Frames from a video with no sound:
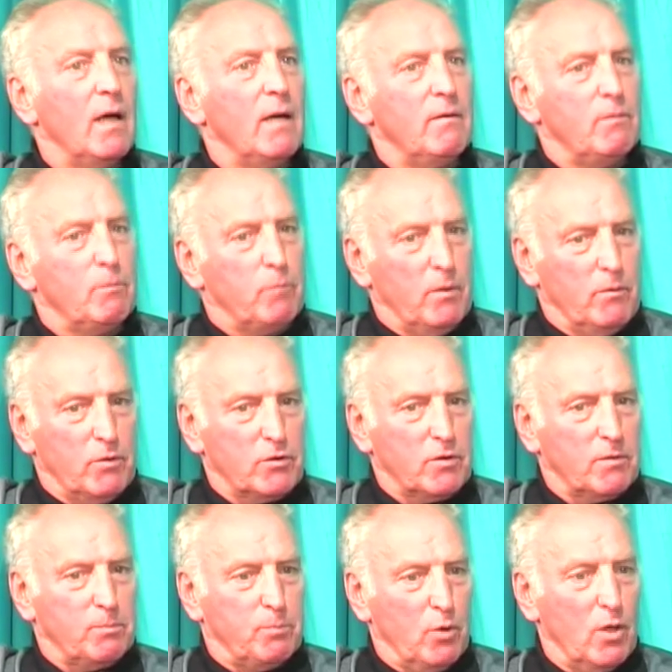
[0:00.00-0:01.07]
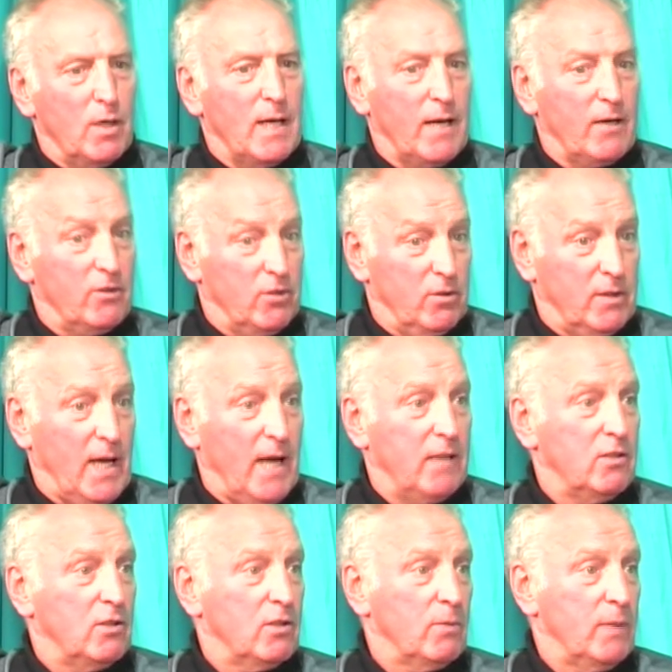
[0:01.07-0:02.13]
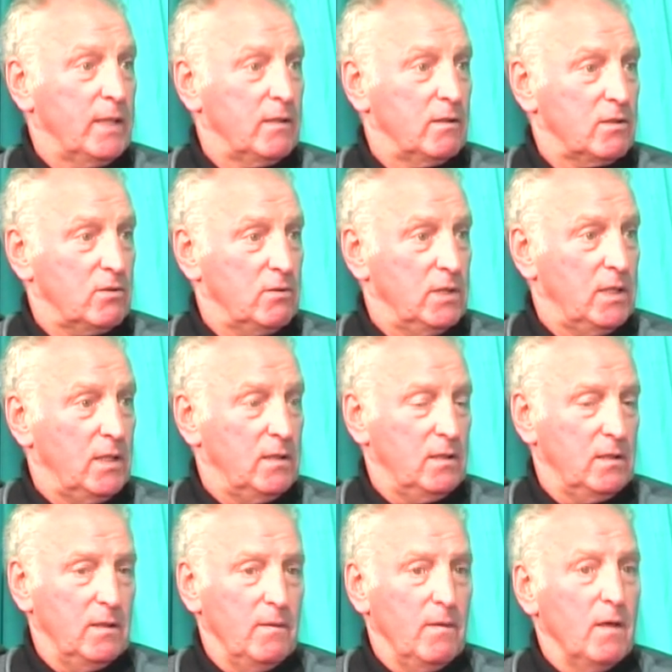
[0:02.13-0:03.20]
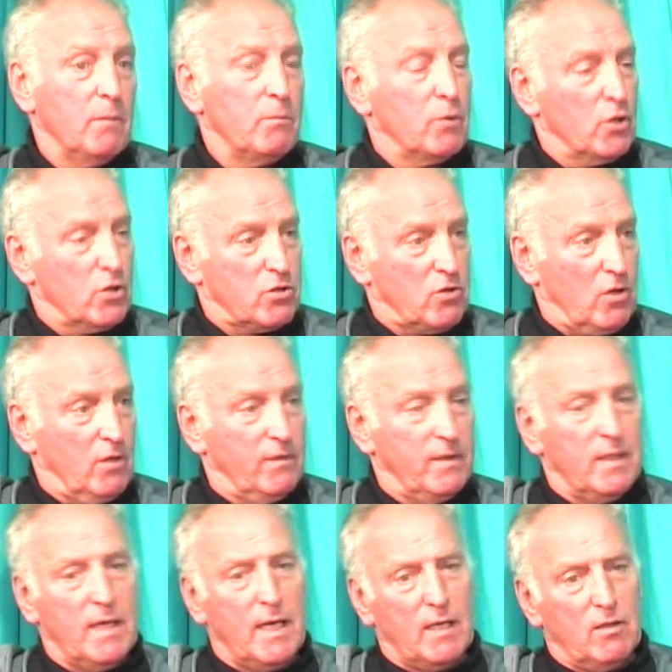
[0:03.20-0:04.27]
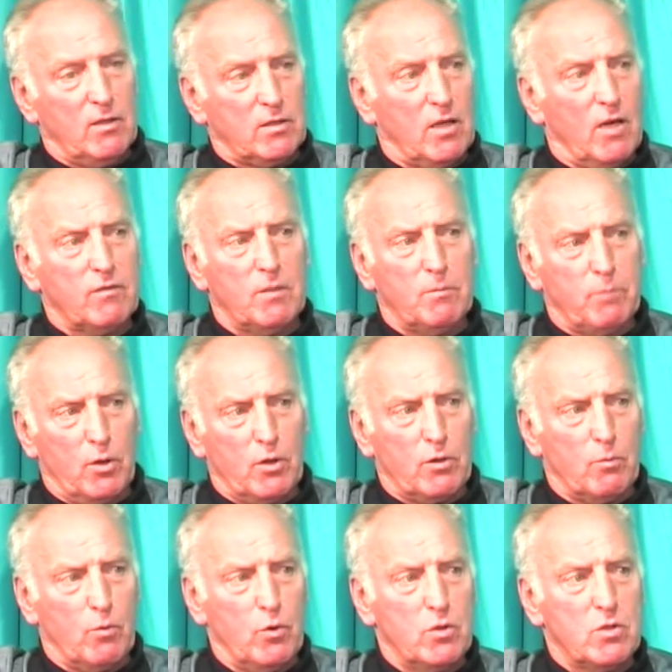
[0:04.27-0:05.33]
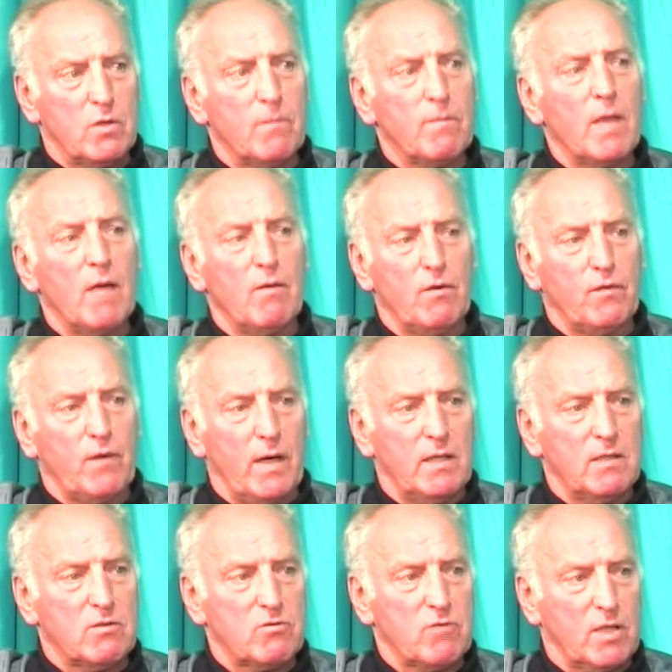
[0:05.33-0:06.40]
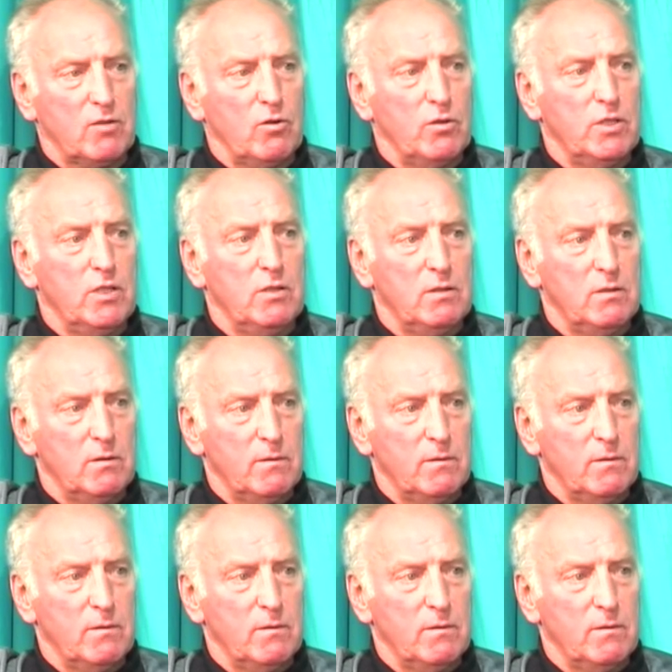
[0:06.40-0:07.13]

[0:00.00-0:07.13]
And there was a brother Leonard who died the other week or so he did. Brother Sullivan, they'd have looked after him, Brother Woods. They were very strict on you.